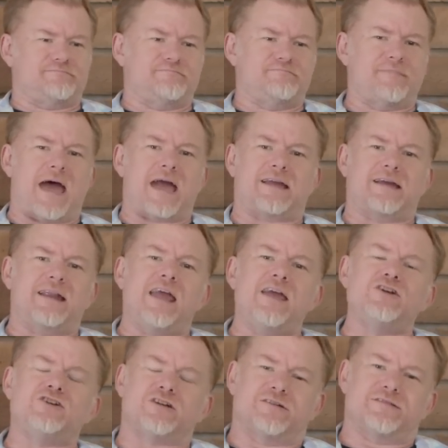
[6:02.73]

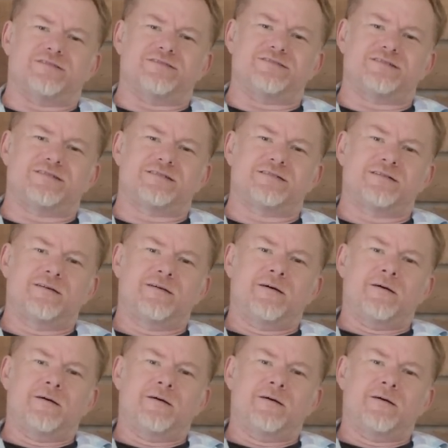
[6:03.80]
machinations